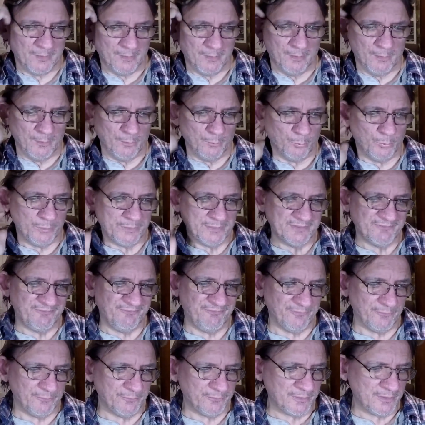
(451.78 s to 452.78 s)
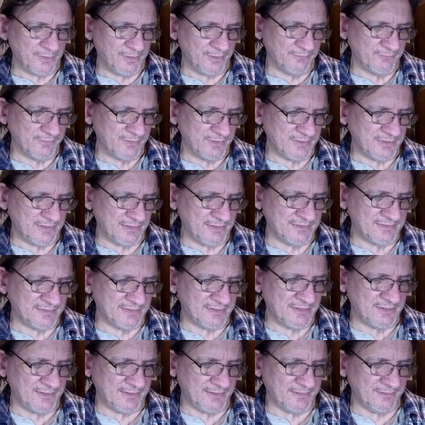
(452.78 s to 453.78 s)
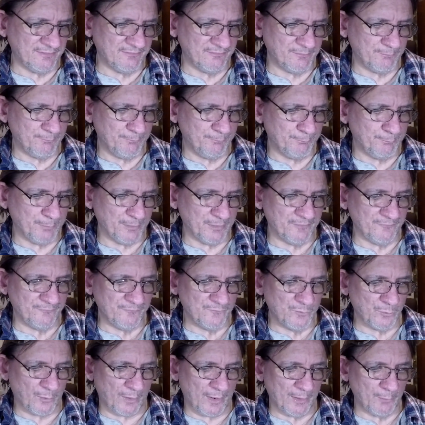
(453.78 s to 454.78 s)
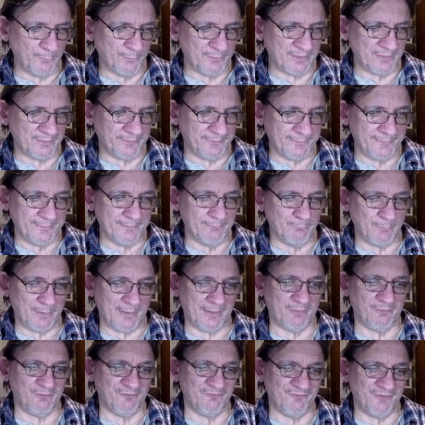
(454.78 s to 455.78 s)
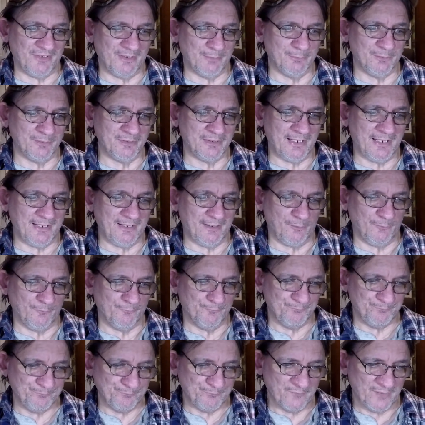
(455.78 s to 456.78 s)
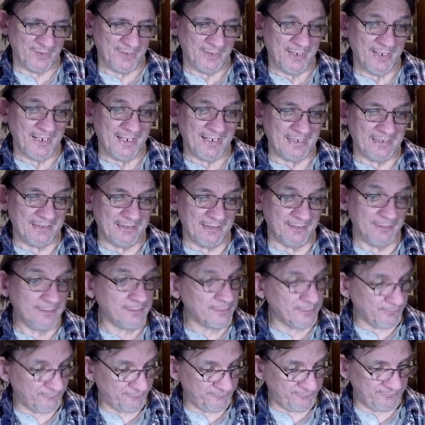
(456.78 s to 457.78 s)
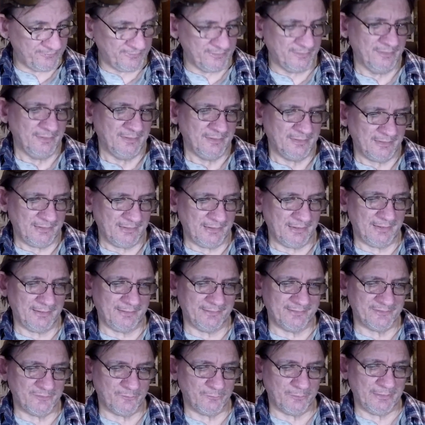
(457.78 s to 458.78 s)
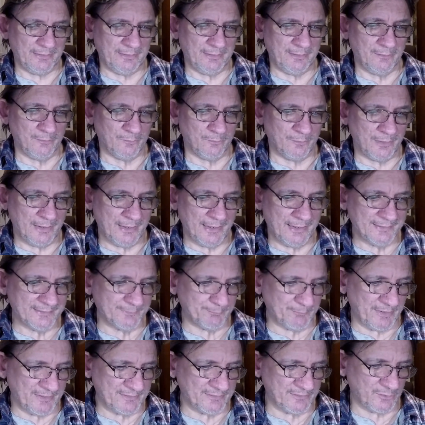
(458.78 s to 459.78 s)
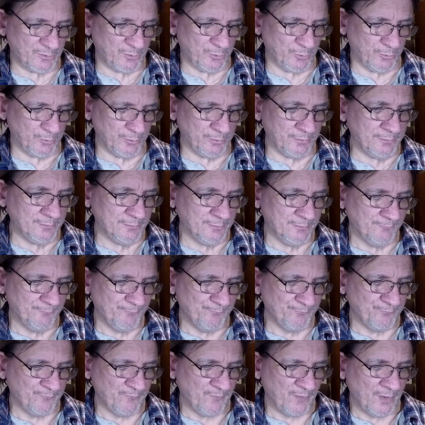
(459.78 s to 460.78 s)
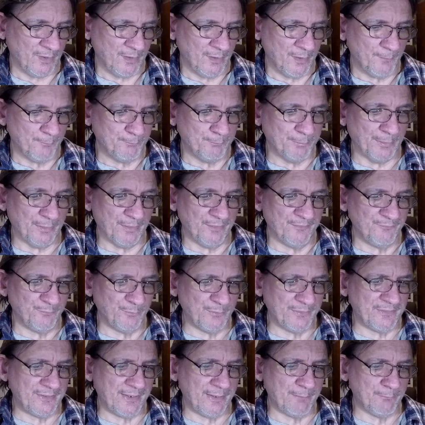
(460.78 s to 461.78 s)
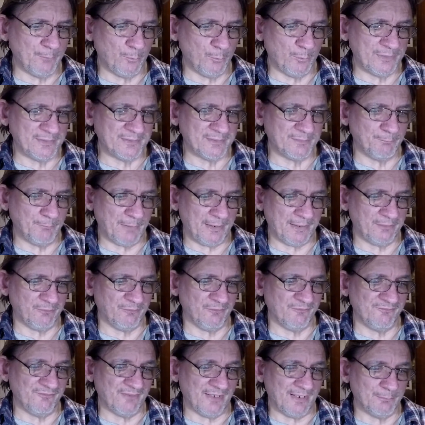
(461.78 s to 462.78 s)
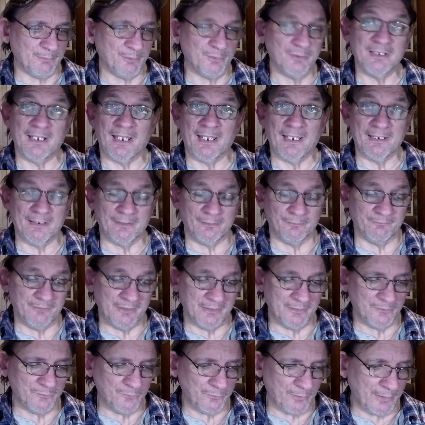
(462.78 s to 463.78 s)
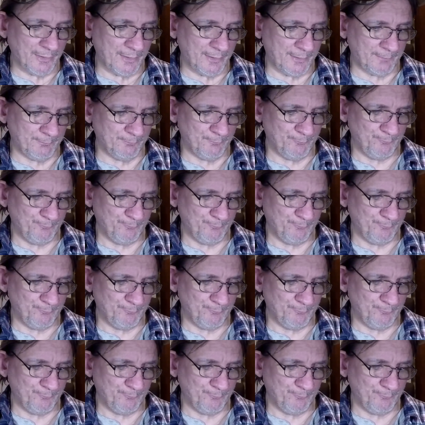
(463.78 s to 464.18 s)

Once full coverage is achieved, buff dry with clean microfiber towel. If any streaking or high spots occur, buff with a moist microfiber towel, then dry.